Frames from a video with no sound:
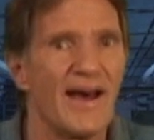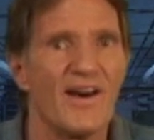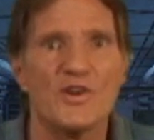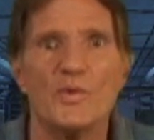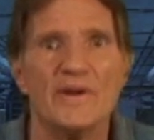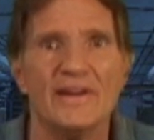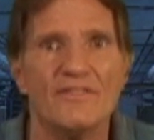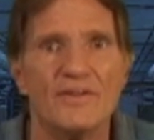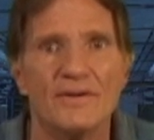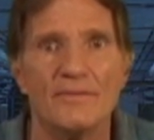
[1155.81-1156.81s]
How do we
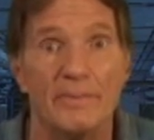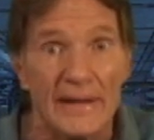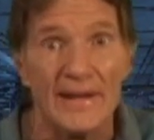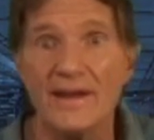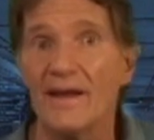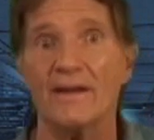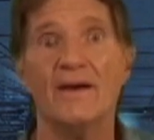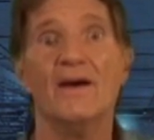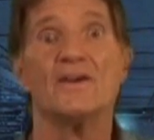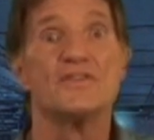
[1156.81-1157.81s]
even
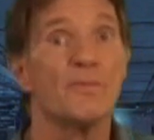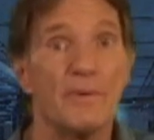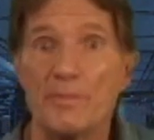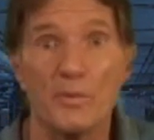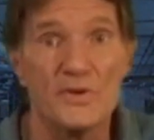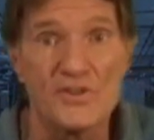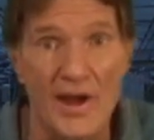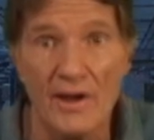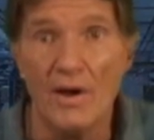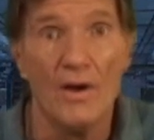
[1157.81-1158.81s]
begin? Some people would
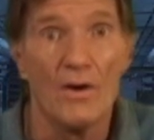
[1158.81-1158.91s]
say,